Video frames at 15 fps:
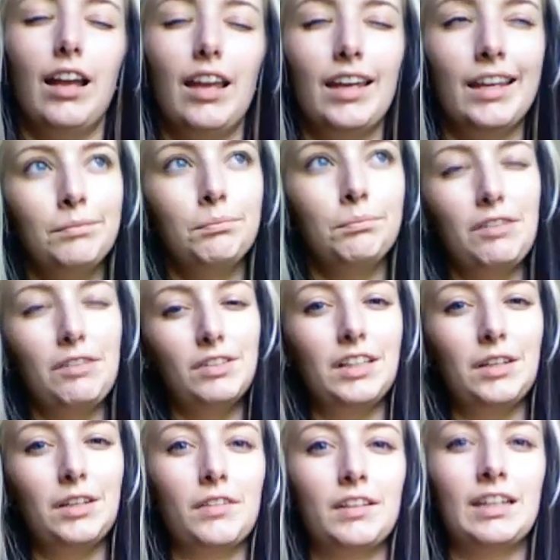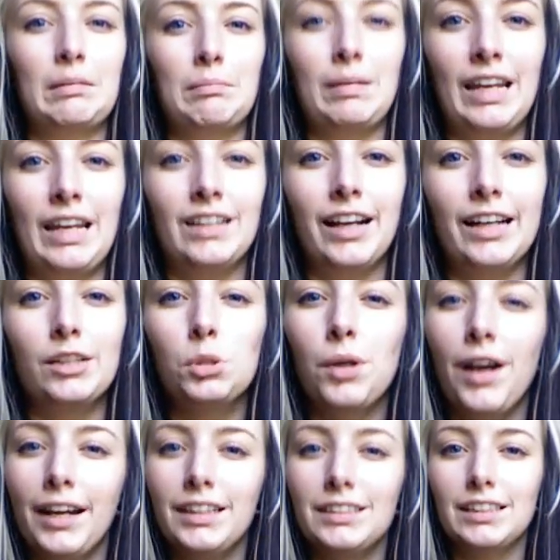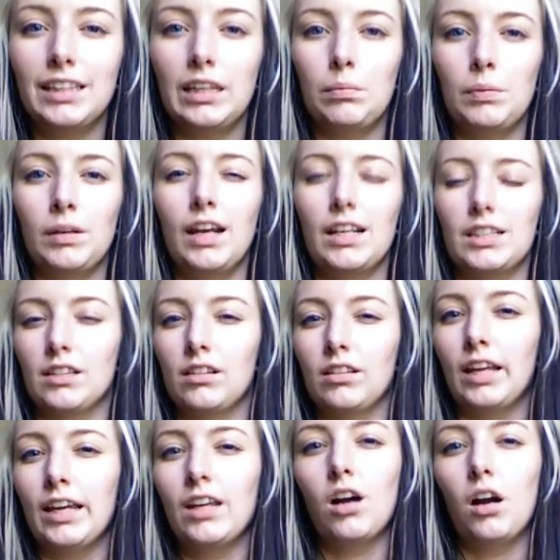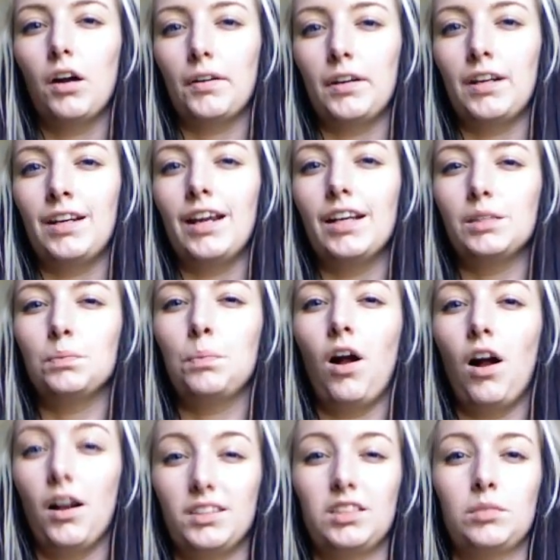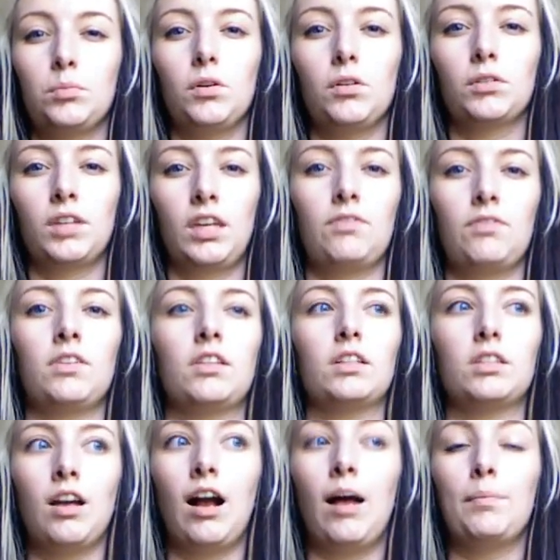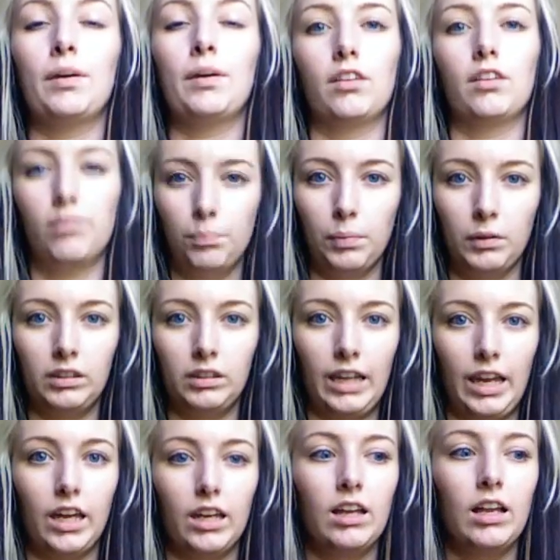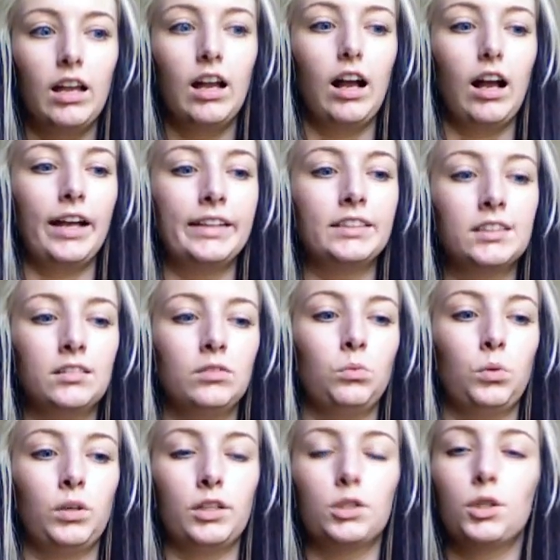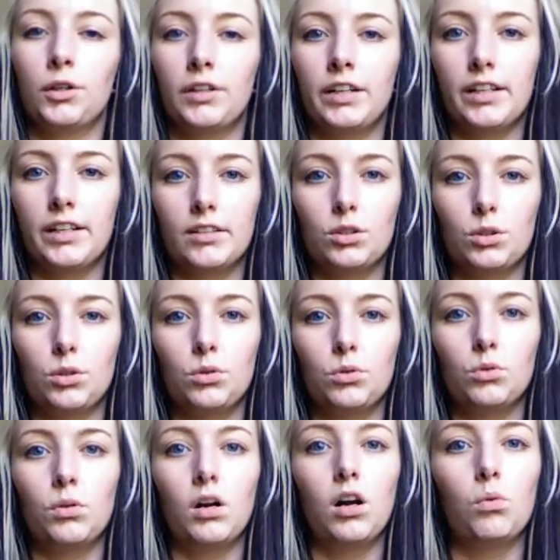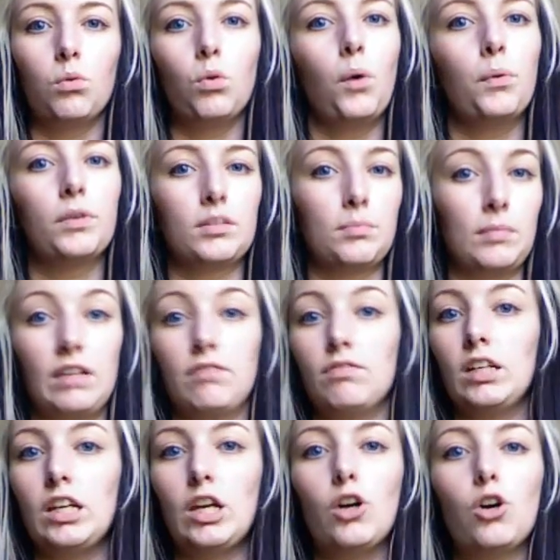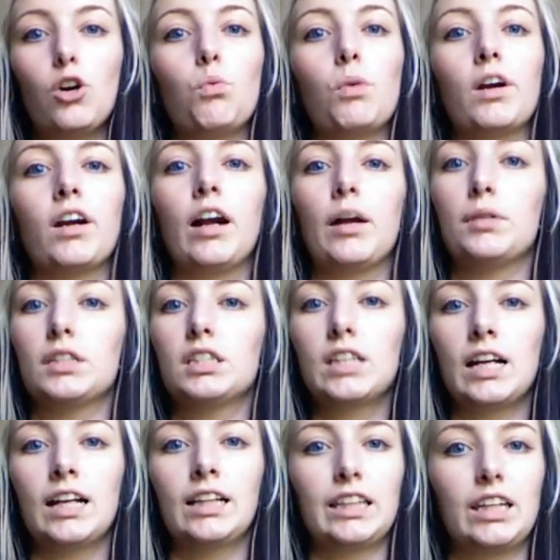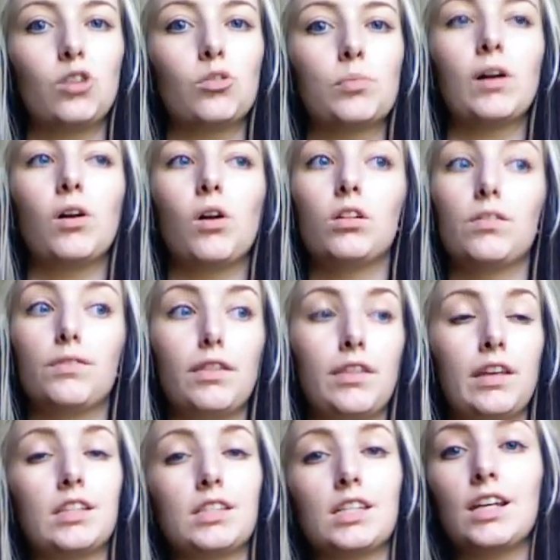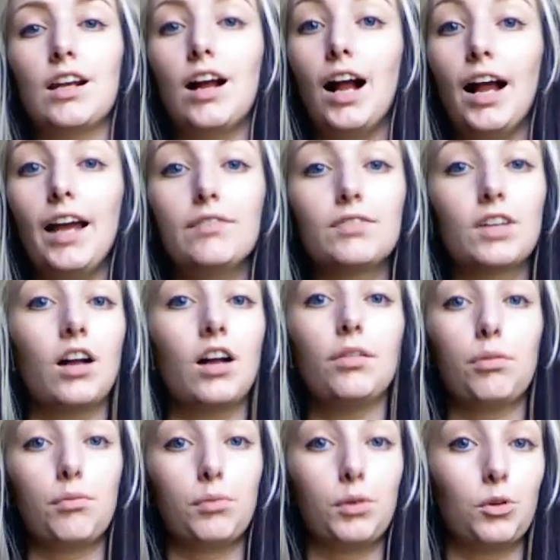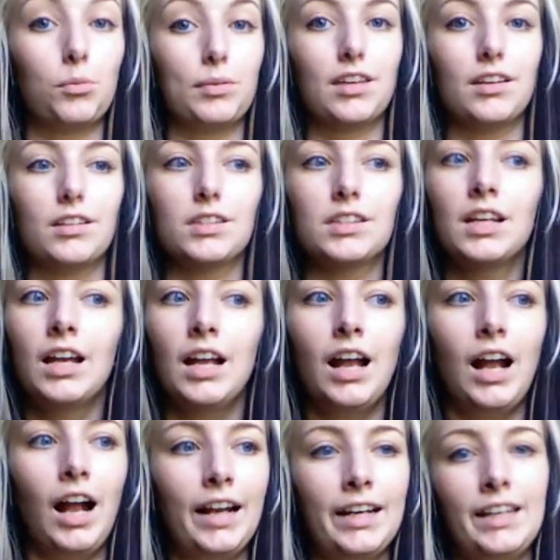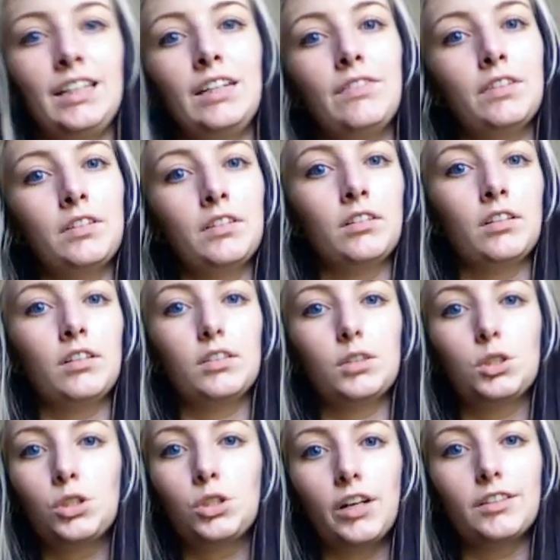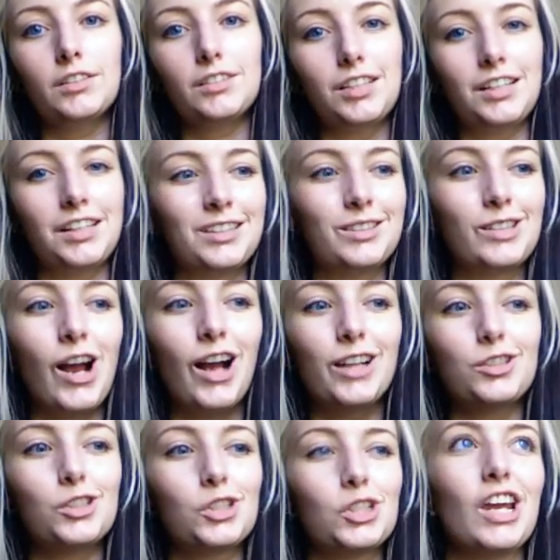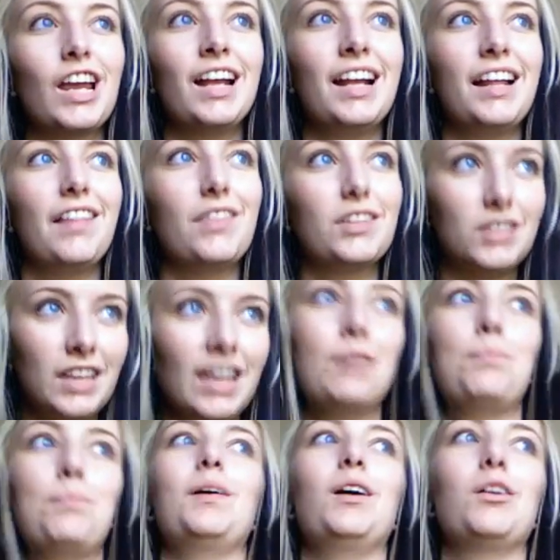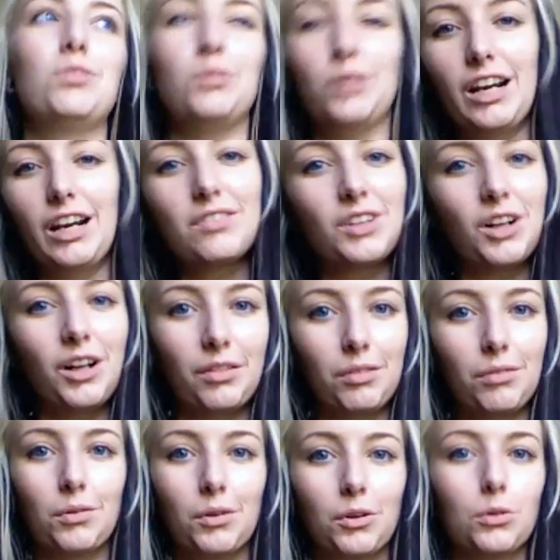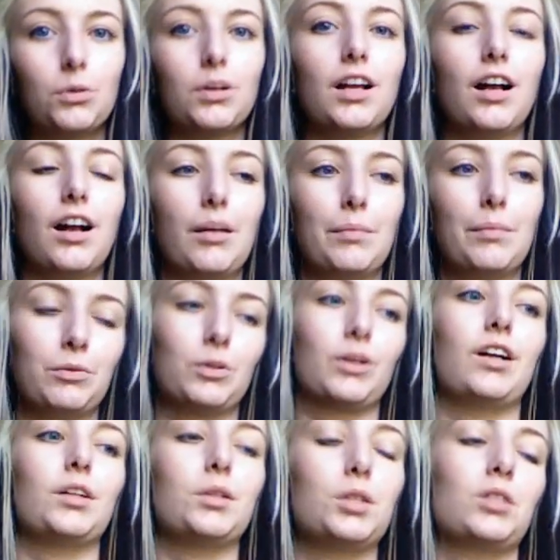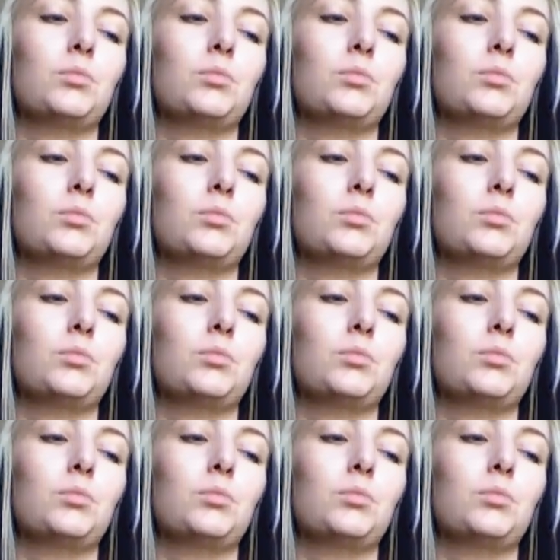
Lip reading: in my video that I made, I tried to keep it as lighthearted as possible given the topic of bullying. I didn't want to turn it into a woe is me video where I was telling you about all of the things that I've gone through, because I didn't even start to touch the tip of what I've gone through in regards